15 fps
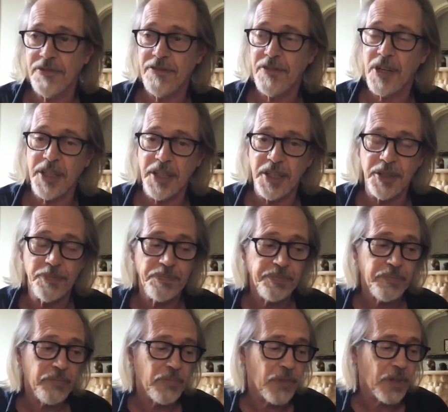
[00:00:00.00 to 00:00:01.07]
funny
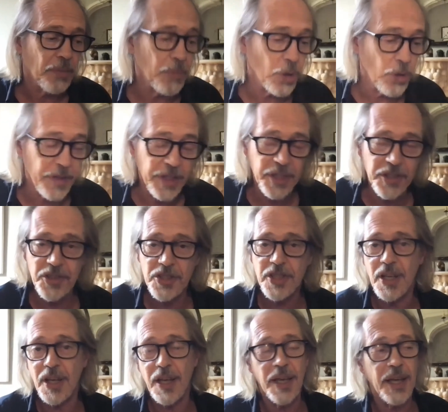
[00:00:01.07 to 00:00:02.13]

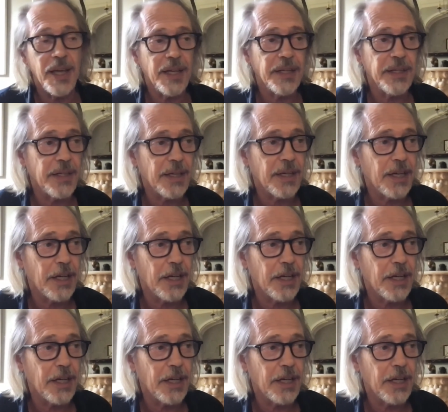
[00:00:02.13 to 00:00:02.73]
movies, and